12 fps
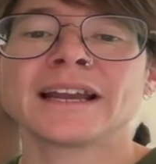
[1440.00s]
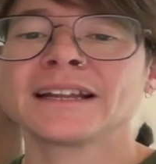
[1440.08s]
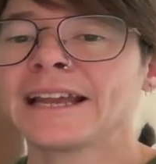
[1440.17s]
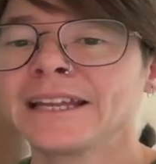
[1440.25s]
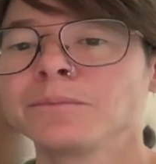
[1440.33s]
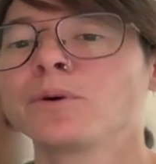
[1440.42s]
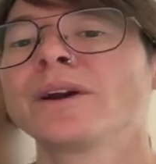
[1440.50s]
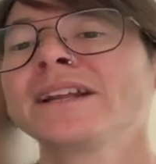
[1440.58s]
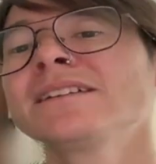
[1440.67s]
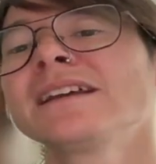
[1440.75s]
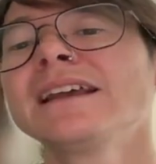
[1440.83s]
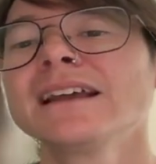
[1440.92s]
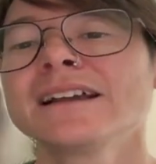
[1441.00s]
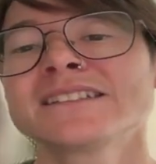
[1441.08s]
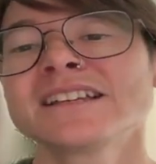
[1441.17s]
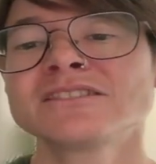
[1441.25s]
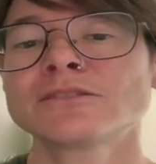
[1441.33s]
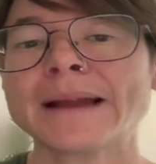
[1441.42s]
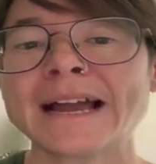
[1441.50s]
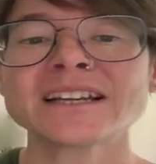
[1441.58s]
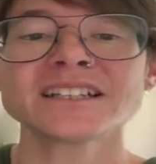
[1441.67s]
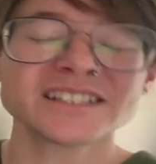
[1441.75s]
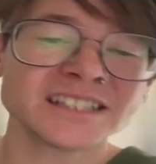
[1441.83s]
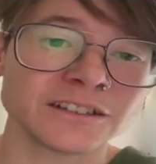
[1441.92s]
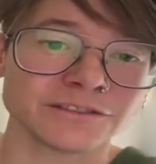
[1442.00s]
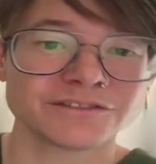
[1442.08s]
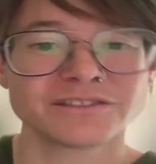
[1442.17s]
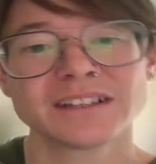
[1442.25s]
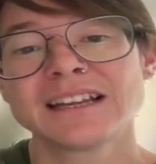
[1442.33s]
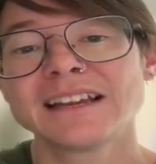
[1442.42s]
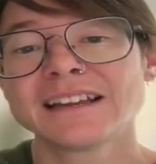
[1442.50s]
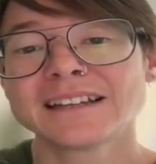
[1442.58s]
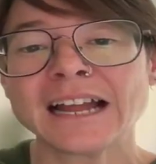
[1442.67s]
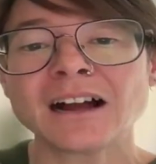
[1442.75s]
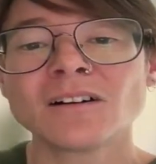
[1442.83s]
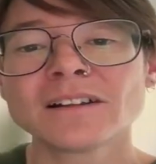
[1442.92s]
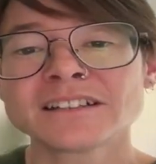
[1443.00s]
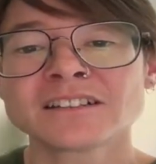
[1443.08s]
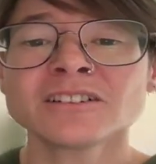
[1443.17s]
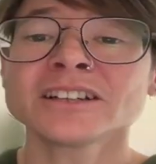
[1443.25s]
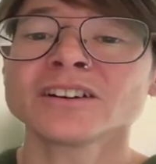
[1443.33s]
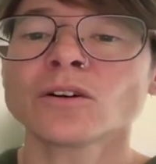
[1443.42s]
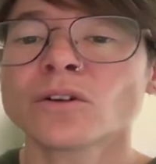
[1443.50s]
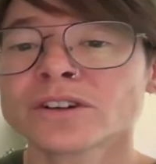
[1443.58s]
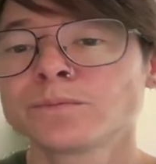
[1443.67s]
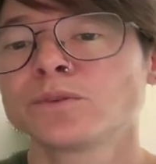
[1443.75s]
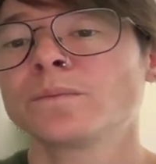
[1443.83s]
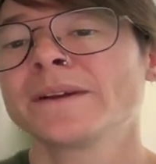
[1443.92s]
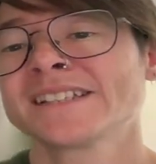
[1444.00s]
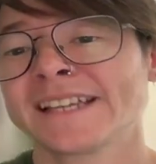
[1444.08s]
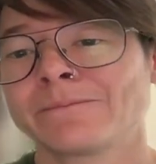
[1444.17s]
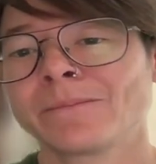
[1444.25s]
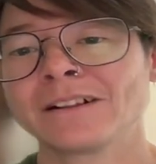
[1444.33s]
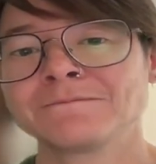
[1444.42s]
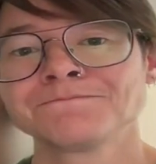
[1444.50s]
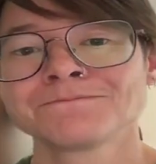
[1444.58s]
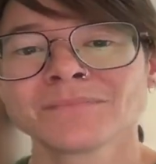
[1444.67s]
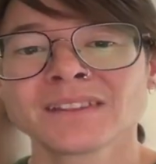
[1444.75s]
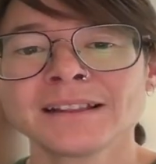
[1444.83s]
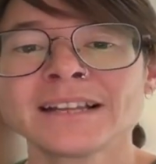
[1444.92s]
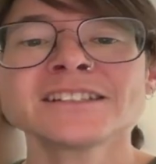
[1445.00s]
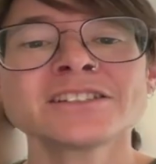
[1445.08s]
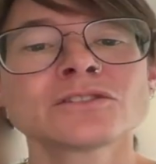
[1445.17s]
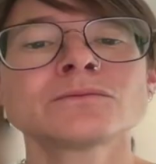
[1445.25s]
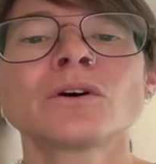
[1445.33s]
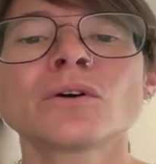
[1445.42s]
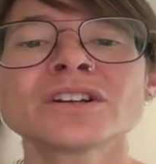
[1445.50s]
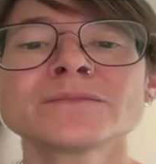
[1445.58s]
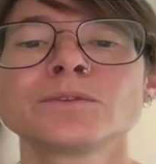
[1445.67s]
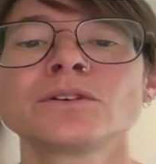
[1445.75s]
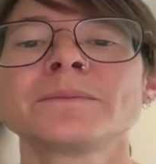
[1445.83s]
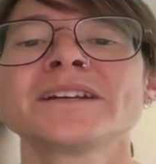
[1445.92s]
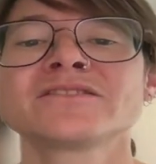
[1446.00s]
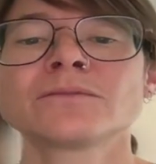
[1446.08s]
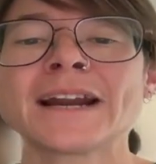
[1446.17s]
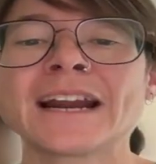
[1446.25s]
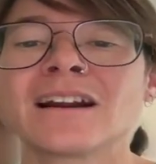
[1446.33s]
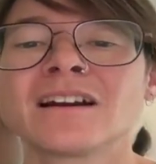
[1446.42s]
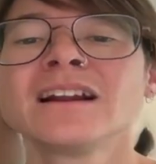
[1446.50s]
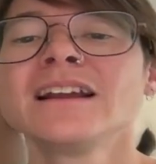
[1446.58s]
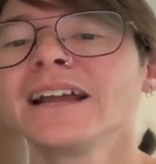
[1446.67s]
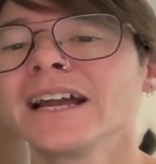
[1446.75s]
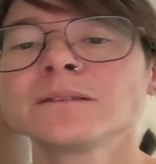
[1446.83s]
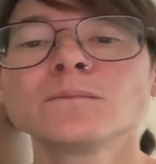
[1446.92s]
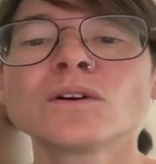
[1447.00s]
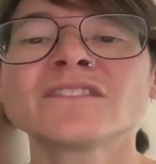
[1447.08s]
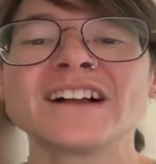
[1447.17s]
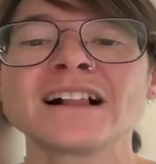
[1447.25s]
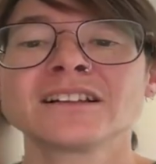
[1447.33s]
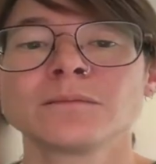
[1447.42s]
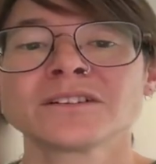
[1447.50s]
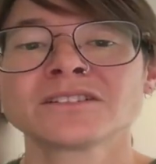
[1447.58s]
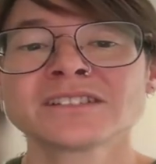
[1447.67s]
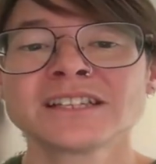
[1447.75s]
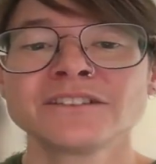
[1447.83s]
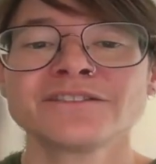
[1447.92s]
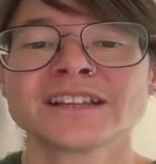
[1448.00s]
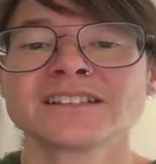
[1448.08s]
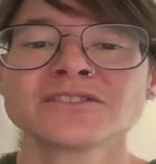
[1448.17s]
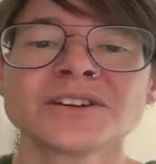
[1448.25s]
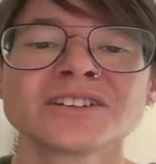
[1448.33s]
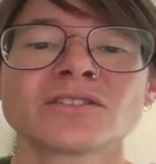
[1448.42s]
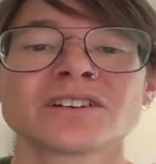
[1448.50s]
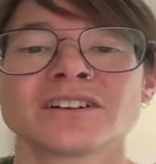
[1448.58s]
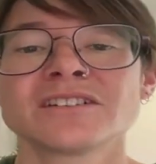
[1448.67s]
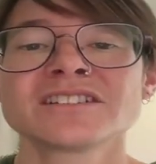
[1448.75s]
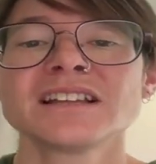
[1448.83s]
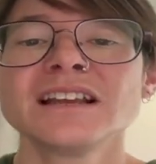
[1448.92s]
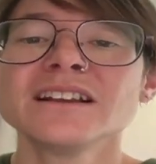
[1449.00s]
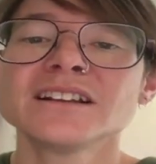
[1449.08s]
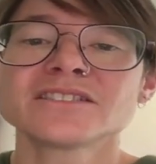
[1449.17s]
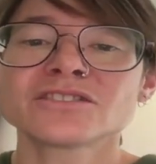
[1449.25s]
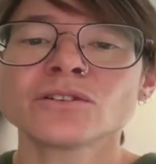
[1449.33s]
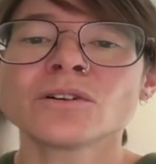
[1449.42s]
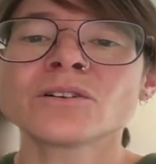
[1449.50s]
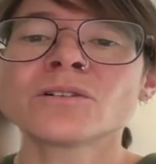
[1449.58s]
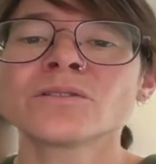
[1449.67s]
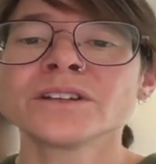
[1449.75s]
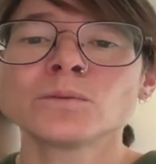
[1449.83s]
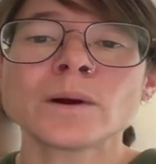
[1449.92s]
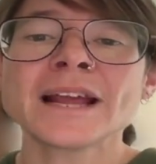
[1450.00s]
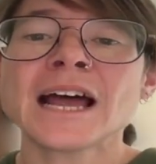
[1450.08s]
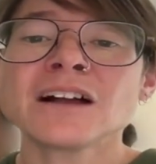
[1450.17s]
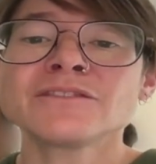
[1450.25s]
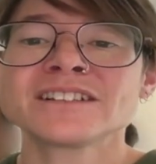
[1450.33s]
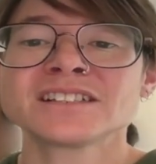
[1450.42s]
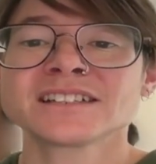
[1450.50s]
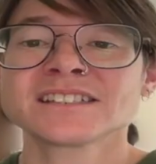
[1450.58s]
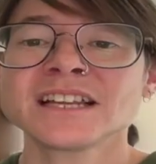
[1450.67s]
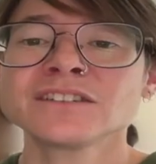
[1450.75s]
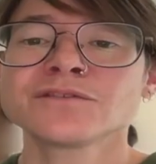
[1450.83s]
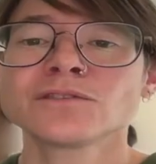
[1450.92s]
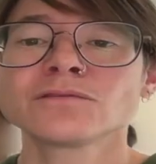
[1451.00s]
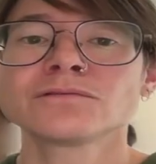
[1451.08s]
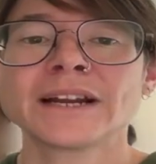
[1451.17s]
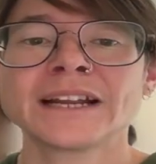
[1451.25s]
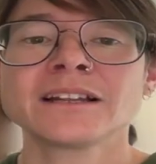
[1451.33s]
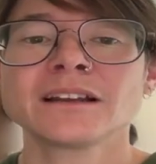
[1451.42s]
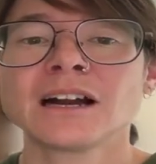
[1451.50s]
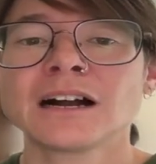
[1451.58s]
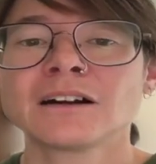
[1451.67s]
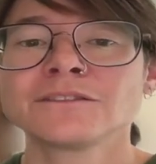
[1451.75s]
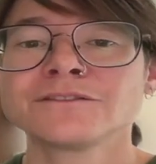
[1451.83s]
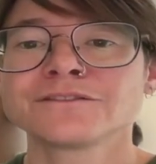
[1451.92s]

at any point and send her back to sniff. Now let's look at your horse poop example. Let's assume horse poop is rare and more valuable to sniff than street corners. So you want to have a successful rate of